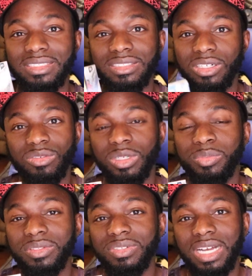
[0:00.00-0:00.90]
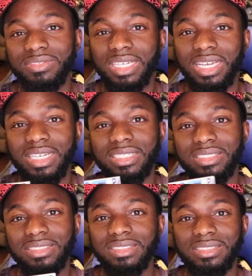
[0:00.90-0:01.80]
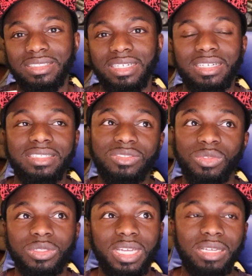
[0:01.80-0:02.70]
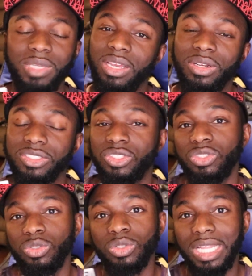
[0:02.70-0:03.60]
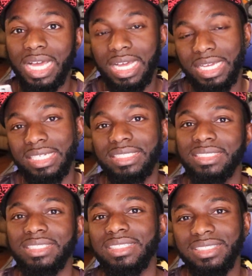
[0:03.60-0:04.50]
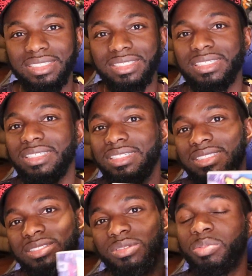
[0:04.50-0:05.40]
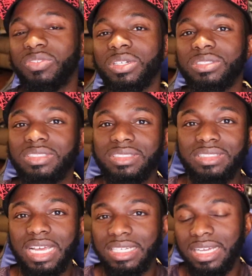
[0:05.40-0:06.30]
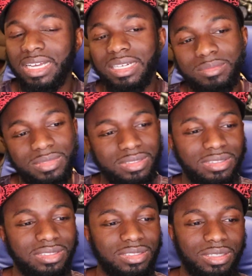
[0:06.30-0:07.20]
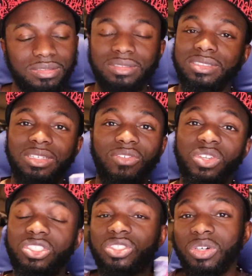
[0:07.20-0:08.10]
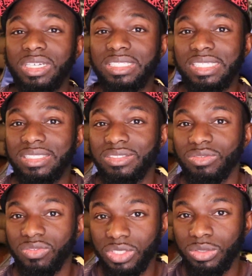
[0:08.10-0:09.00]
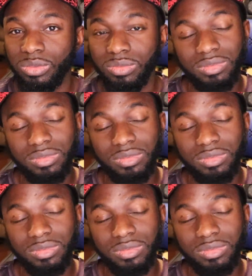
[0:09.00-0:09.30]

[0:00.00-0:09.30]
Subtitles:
Young Ripper 59, real name Eric July, Rippaverse.com. So if you enjoyed this review,